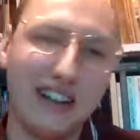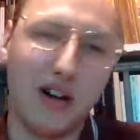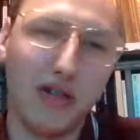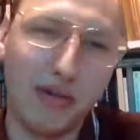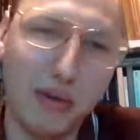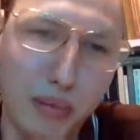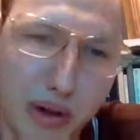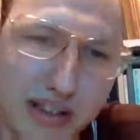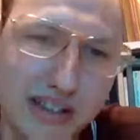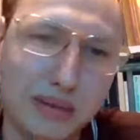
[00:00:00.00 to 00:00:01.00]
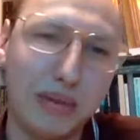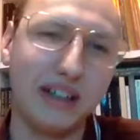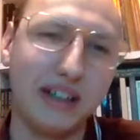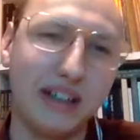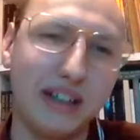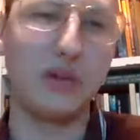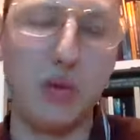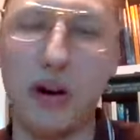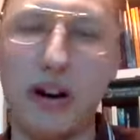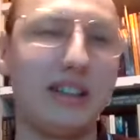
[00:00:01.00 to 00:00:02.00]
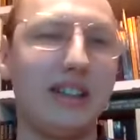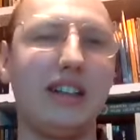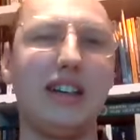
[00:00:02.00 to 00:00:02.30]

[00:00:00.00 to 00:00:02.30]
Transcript: government participation doesn't work,